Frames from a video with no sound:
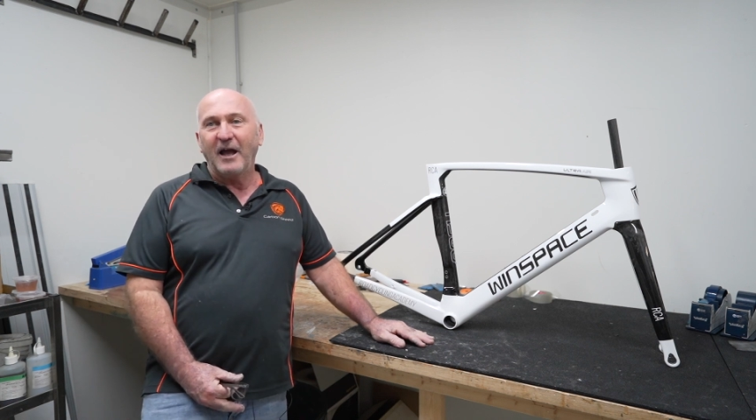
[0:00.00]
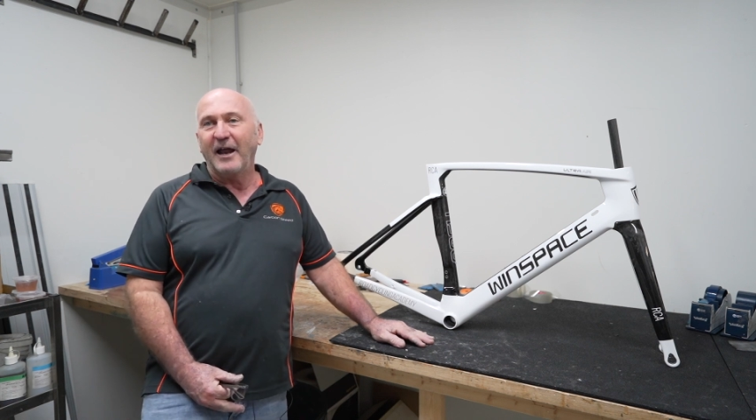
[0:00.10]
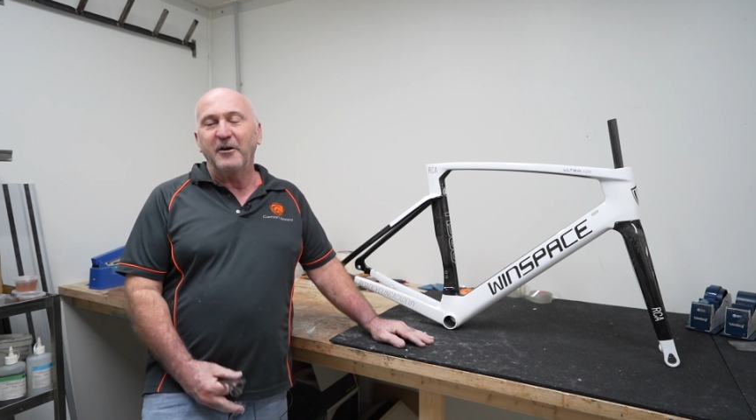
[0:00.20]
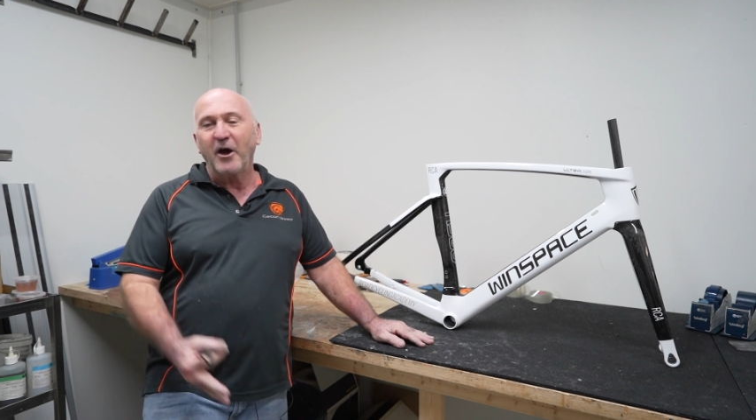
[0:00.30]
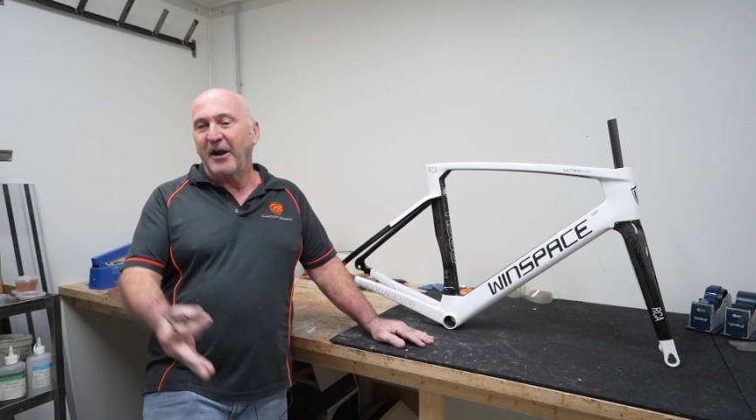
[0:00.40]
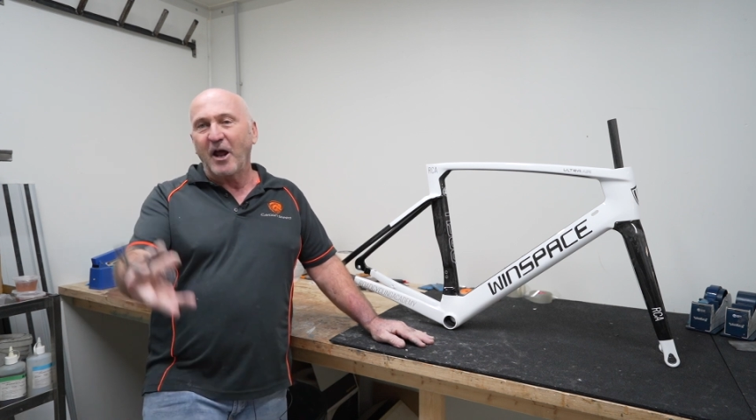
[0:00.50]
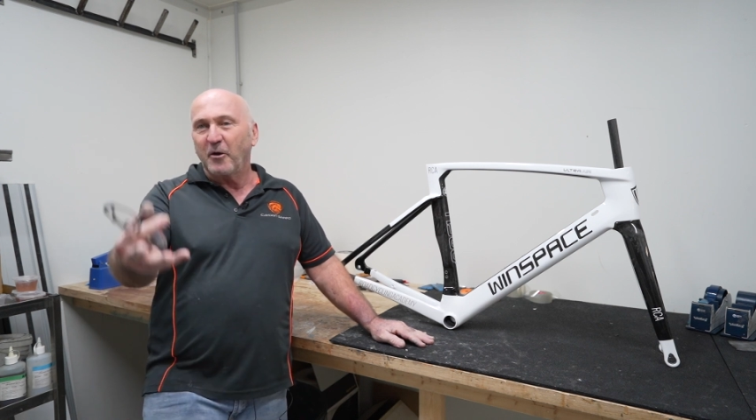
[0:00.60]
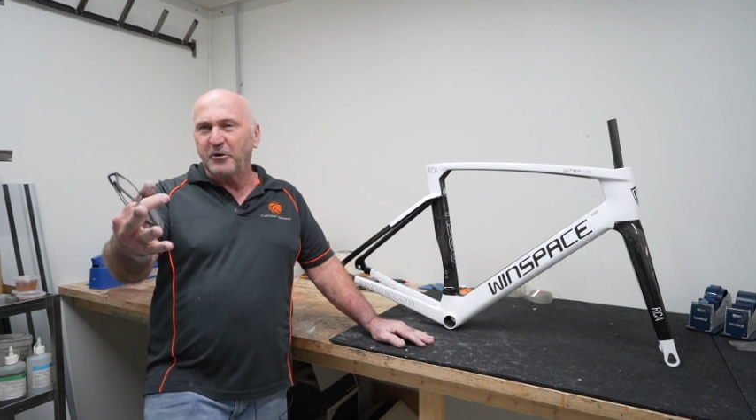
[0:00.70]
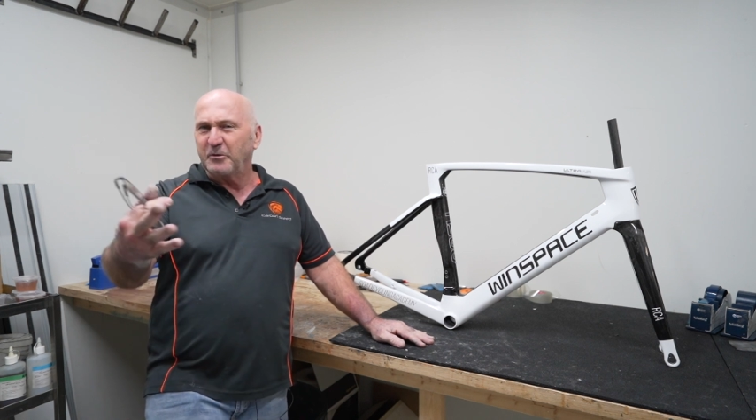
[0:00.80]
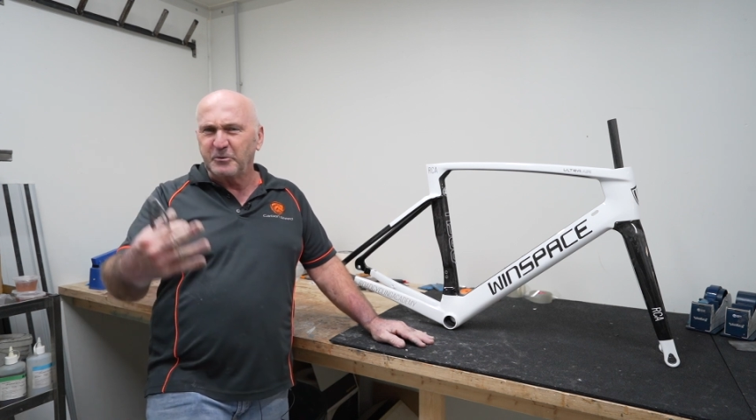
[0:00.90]
And I don't know,
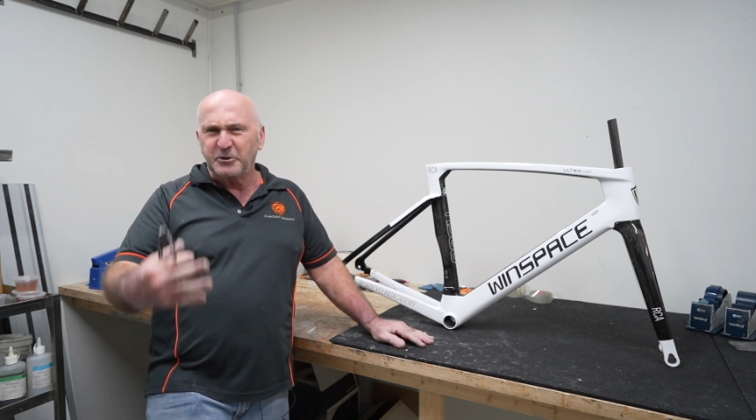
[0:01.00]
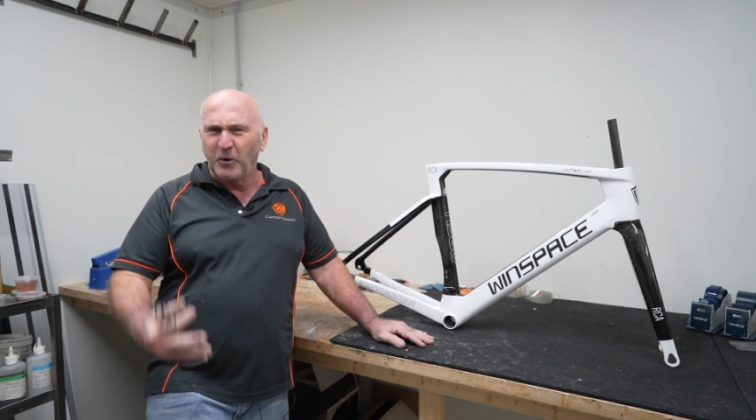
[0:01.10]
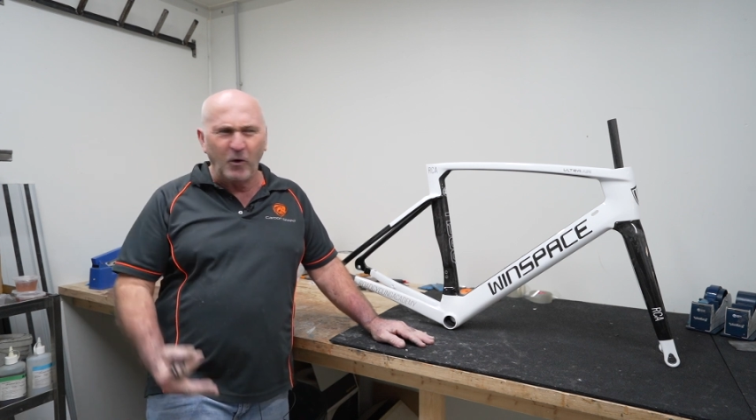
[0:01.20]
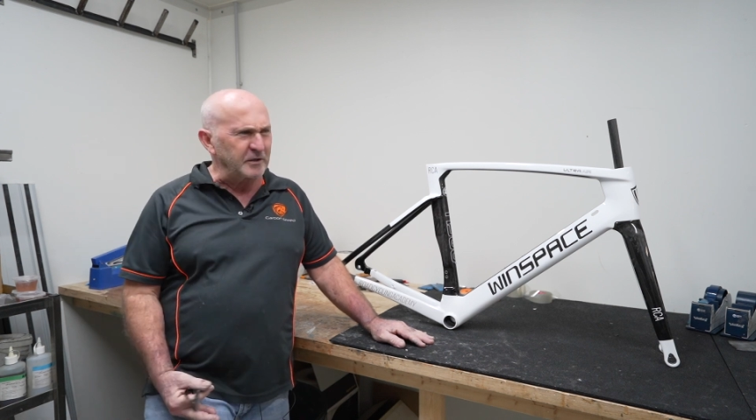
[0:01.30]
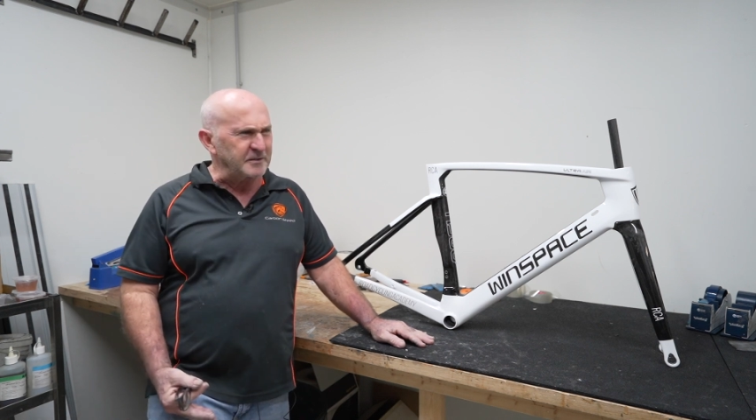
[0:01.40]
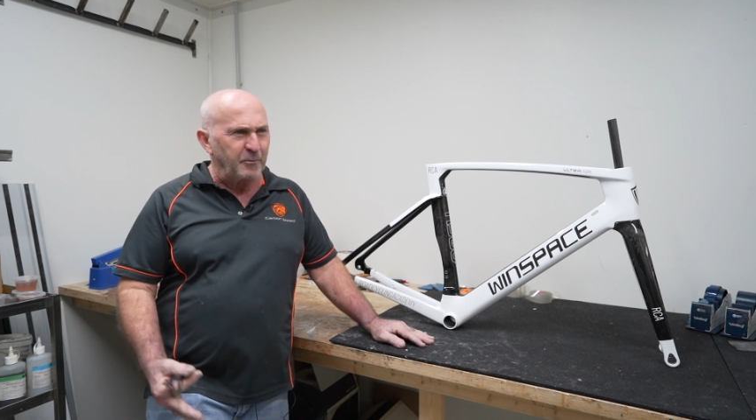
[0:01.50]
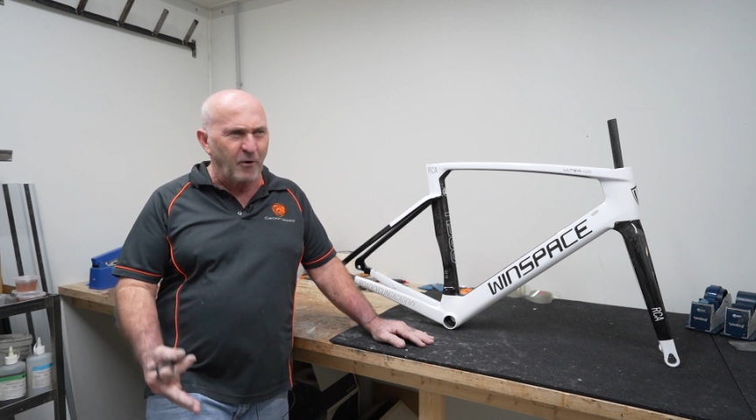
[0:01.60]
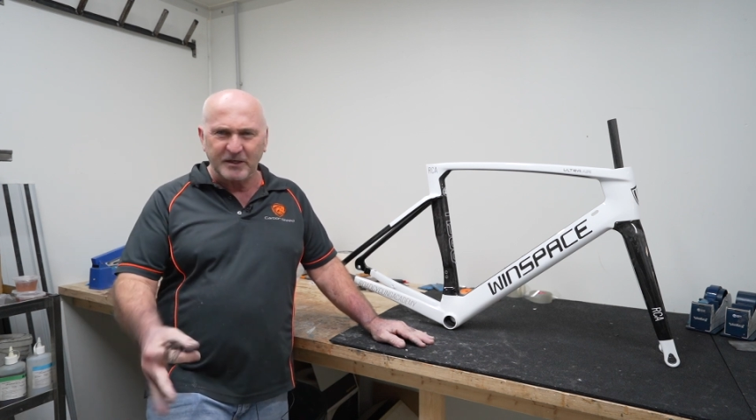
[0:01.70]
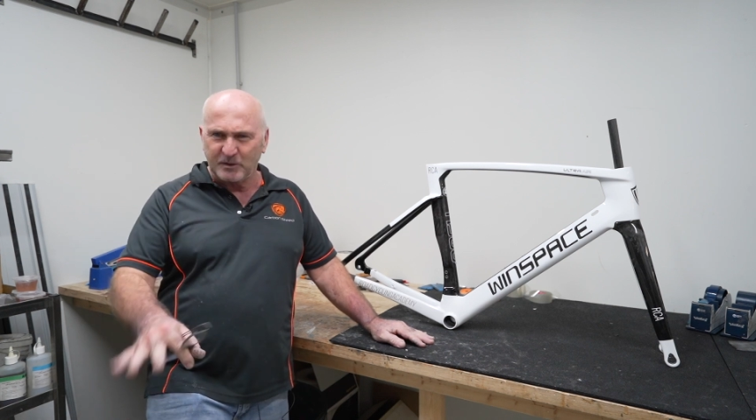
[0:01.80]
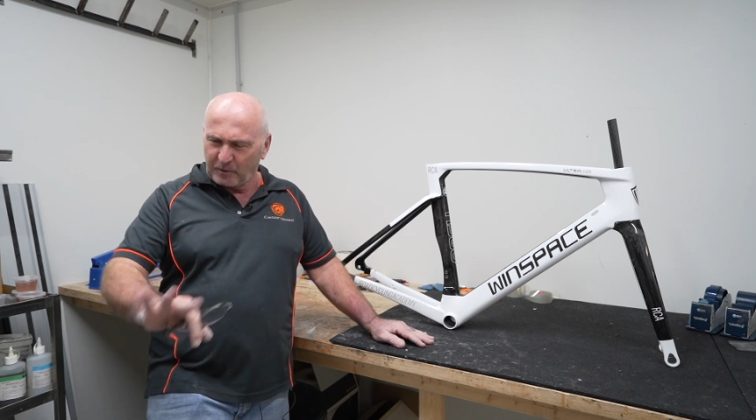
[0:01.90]
you were talking some
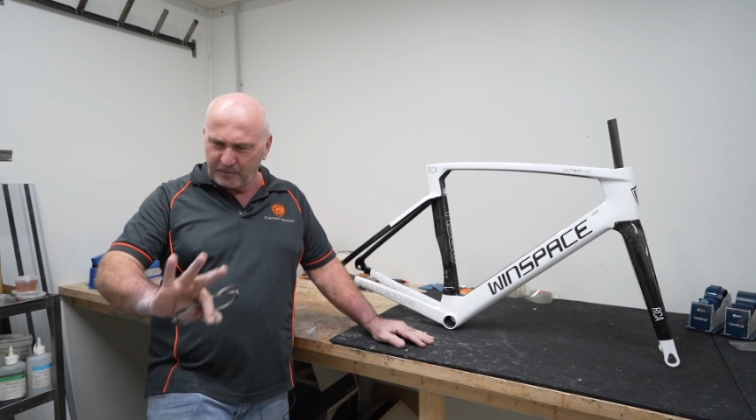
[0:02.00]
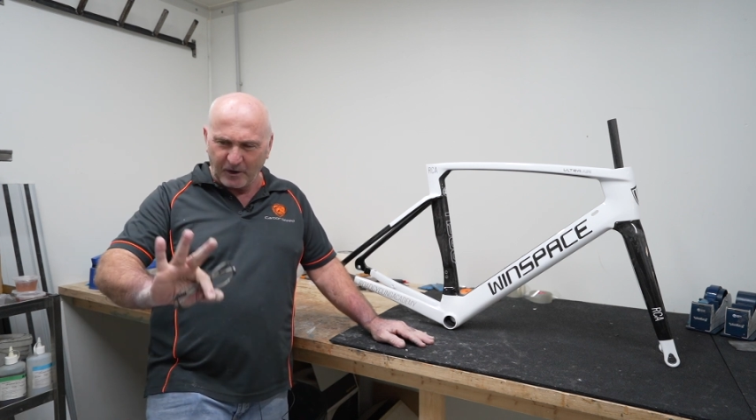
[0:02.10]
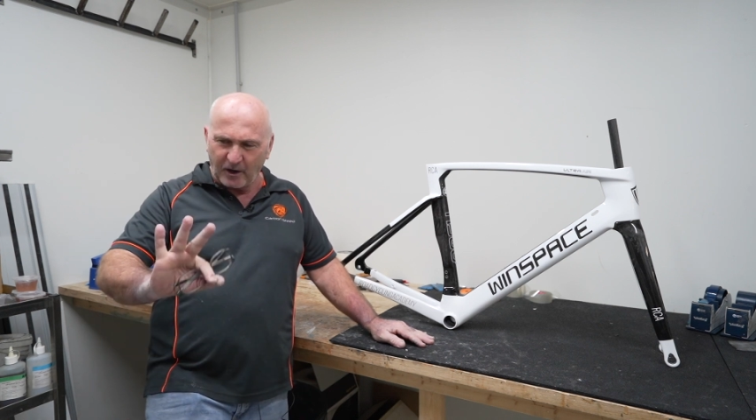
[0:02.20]
pricing with me.